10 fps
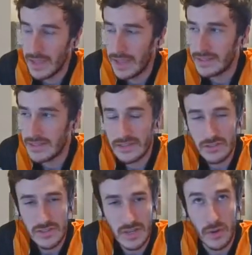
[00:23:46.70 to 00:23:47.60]
it's an
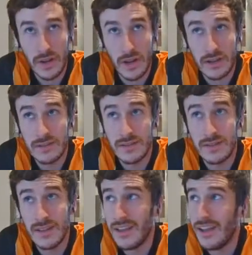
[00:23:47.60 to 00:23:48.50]
interesting one.
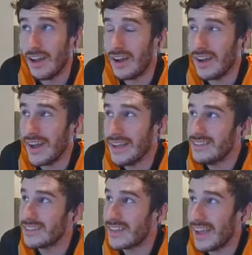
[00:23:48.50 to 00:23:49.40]
I hate
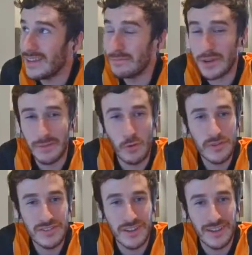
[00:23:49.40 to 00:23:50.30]
to say it, but I'm
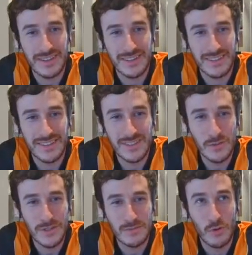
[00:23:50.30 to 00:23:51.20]
almost like this is
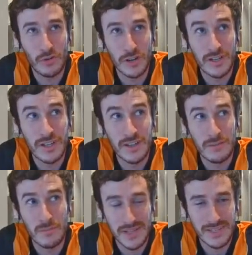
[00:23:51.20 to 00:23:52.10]
almost more a
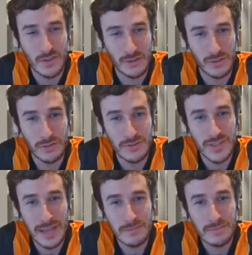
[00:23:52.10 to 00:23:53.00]
must not lose
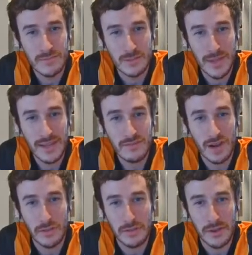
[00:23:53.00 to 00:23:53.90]
game to me
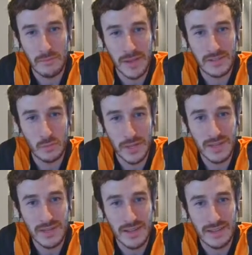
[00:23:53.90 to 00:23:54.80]
rather than a must
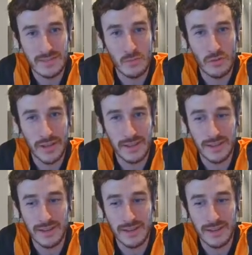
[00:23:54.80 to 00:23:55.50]
win. It's more like